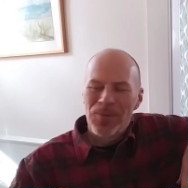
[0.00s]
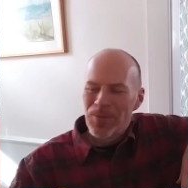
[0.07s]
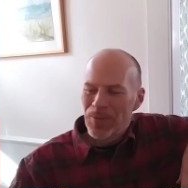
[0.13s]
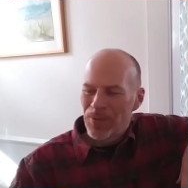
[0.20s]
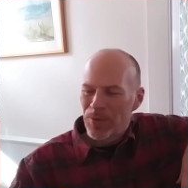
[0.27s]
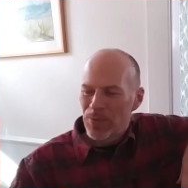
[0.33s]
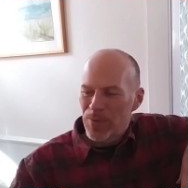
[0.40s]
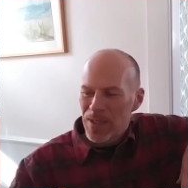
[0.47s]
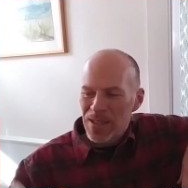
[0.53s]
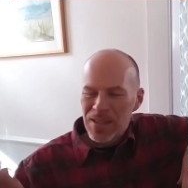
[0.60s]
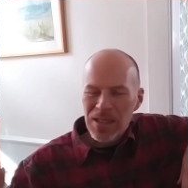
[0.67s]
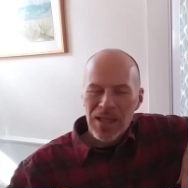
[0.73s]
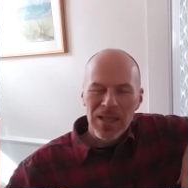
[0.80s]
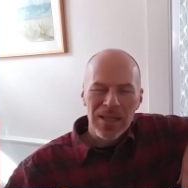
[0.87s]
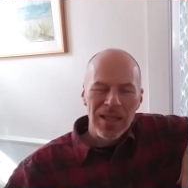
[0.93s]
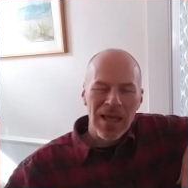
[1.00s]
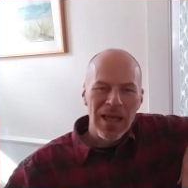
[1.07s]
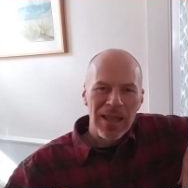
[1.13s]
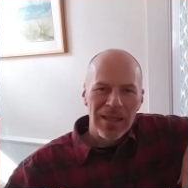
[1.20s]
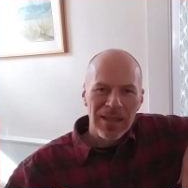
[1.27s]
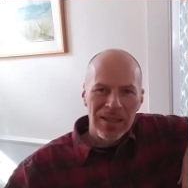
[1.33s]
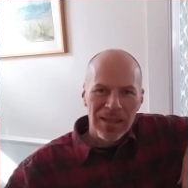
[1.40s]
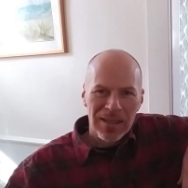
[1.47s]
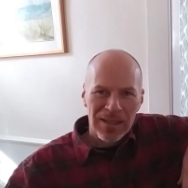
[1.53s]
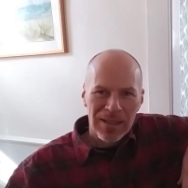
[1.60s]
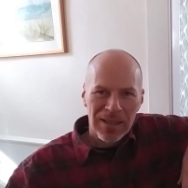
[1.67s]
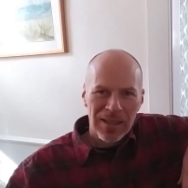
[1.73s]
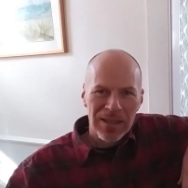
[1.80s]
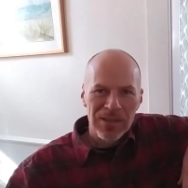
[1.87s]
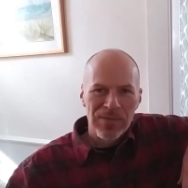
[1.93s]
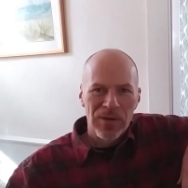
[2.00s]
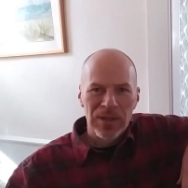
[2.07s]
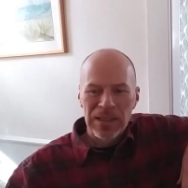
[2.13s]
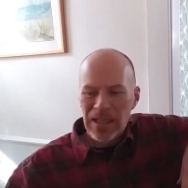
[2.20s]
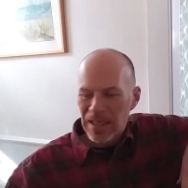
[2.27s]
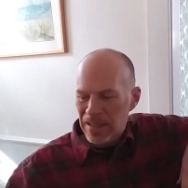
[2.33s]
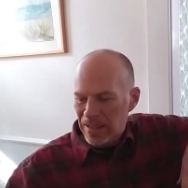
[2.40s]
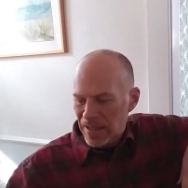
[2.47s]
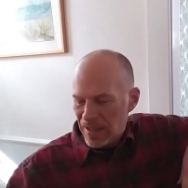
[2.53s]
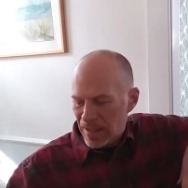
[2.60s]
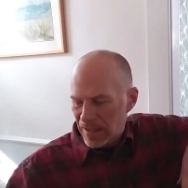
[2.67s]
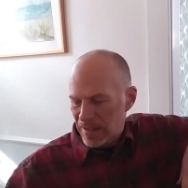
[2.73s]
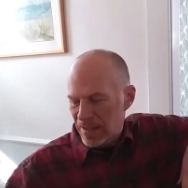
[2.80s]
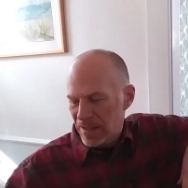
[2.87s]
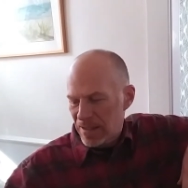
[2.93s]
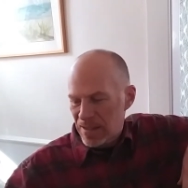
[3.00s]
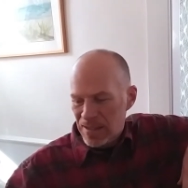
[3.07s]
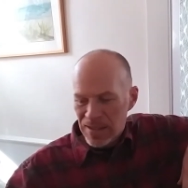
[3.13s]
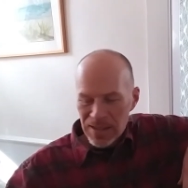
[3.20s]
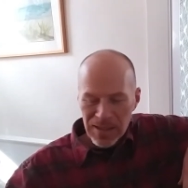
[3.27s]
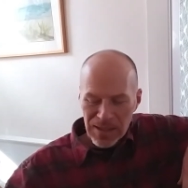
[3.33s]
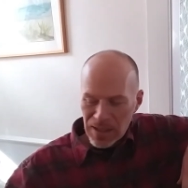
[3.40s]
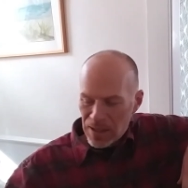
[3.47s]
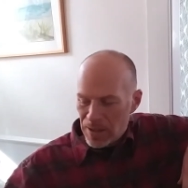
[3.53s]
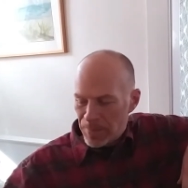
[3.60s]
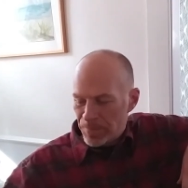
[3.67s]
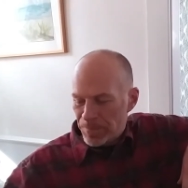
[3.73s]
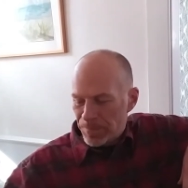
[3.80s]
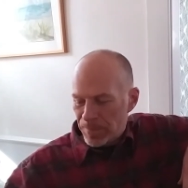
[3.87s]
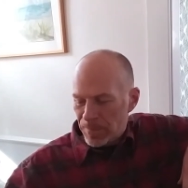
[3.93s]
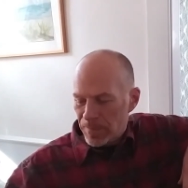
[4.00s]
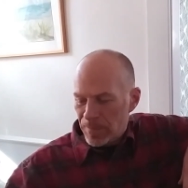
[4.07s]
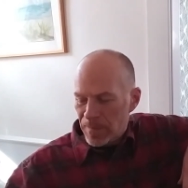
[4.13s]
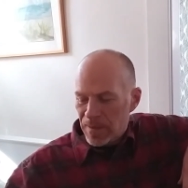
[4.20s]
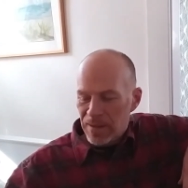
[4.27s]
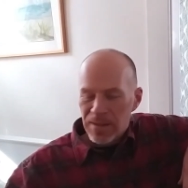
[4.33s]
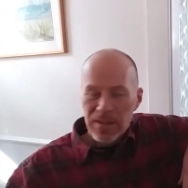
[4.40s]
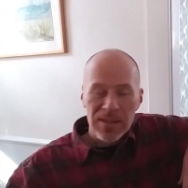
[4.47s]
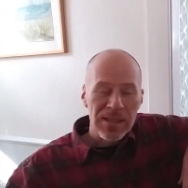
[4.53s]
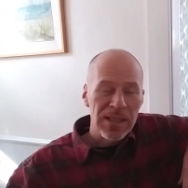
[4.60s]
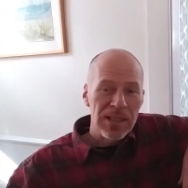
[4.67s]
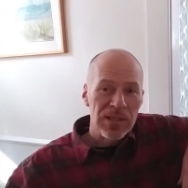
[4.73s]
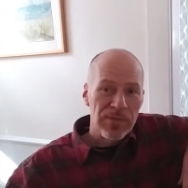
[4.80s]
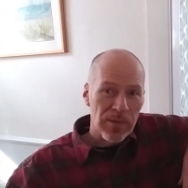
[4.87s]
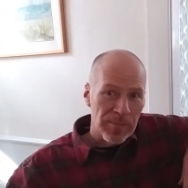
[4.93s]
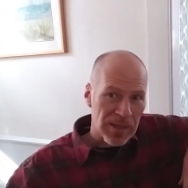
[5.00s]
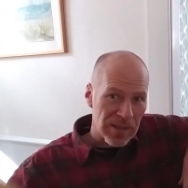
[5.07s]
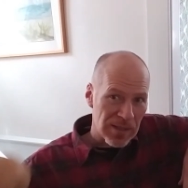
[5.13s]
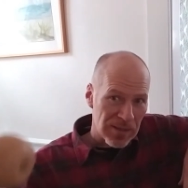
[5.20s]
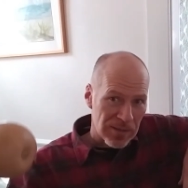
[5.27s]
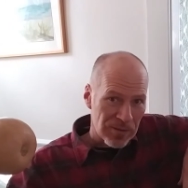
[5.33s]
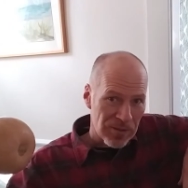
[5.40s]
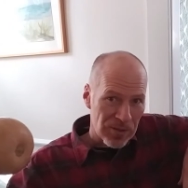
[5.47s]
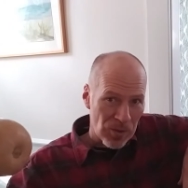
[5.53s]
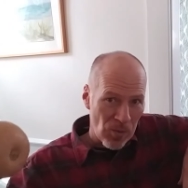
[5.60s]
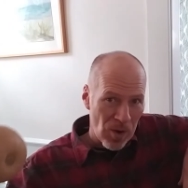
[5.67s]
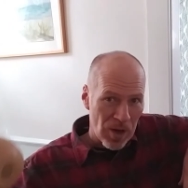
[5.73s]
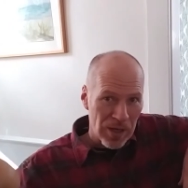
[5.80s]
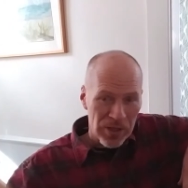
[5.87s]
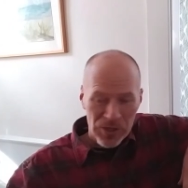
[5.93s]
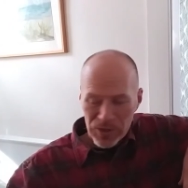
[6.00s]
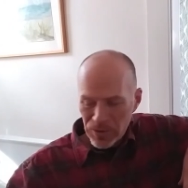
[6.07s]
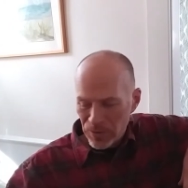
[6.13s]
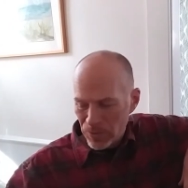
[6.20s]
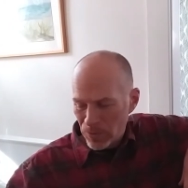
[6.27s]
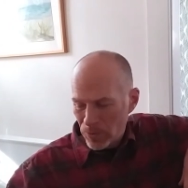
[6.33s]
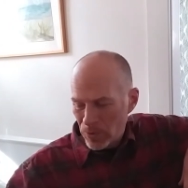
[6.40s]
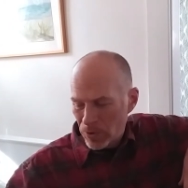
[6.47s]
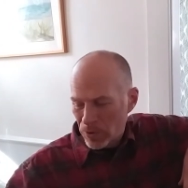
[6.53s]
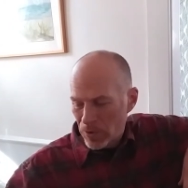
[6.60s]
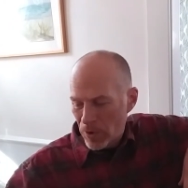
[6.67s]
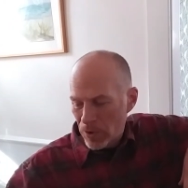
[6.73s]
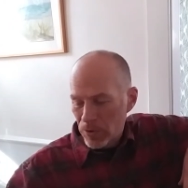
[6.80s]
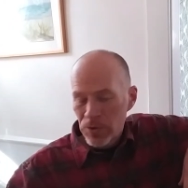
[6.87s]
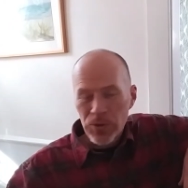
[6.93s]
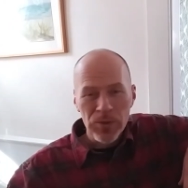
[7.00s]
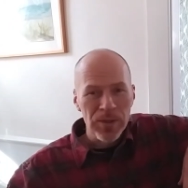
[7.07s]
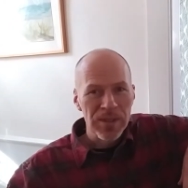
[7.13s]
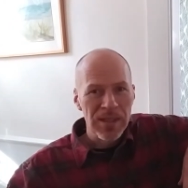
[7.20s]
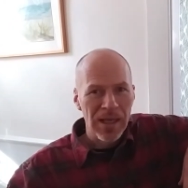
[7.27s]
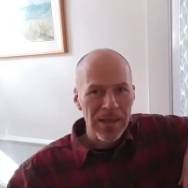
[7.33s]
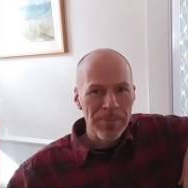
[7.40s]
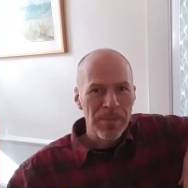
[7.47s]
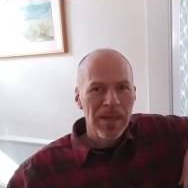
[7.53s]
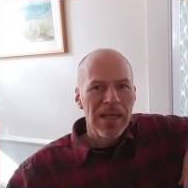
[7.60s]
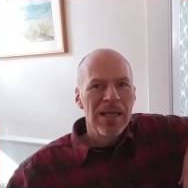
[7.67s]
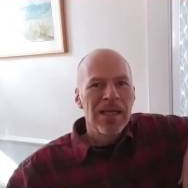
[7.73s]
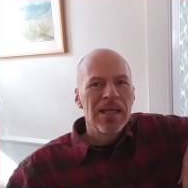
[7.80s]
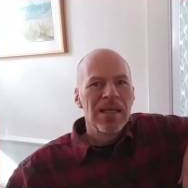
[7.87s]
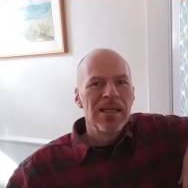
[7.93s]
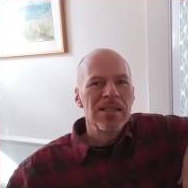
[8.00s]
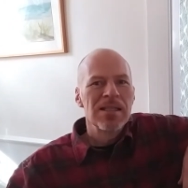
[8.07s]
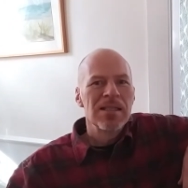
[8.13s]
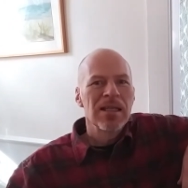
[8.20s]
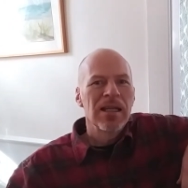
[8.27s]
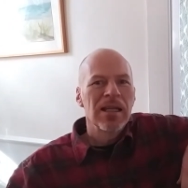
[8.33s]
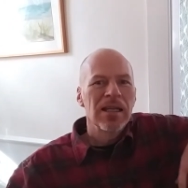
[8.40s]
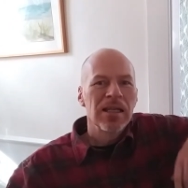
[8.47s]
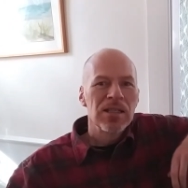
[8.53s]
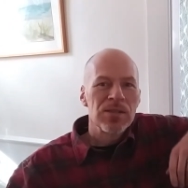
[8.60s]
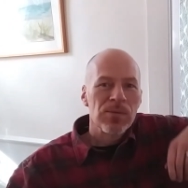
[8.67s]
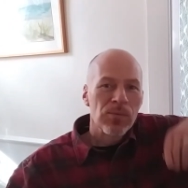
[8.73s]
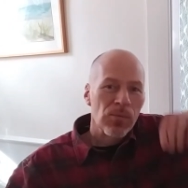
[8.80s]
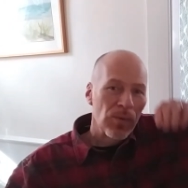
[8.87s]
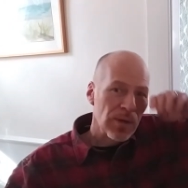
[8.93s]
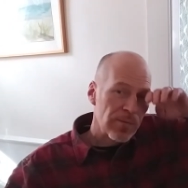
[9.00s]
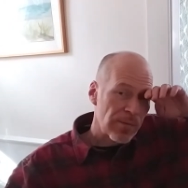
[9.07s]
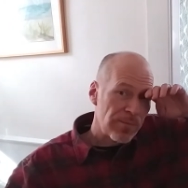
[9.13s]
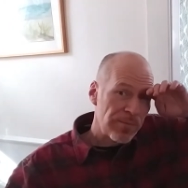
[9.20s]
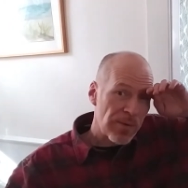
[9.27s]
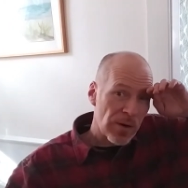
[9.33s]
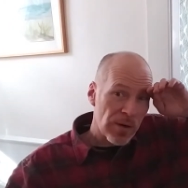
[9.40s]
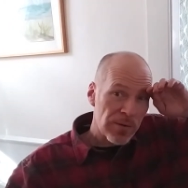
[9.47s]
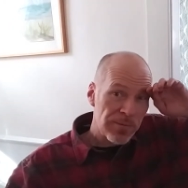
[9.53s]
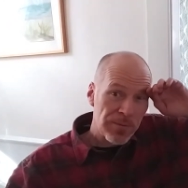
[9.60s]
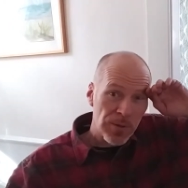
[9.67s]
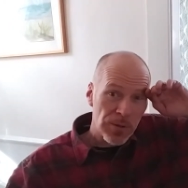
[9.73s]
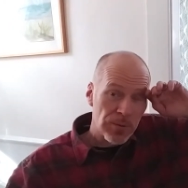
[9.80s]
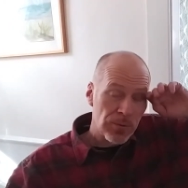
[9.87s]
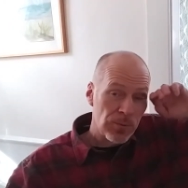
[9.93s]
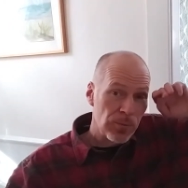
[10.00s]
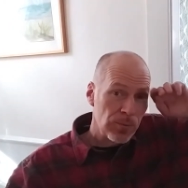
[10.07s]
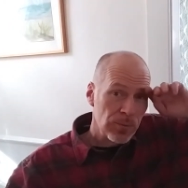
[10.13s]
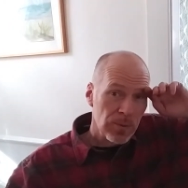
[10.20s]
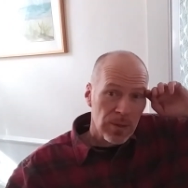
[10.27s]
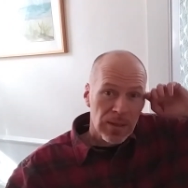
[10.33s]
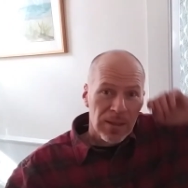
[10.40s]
the reason that it is very likely that the seeds from this squash will grow true to type is that it's one of the very few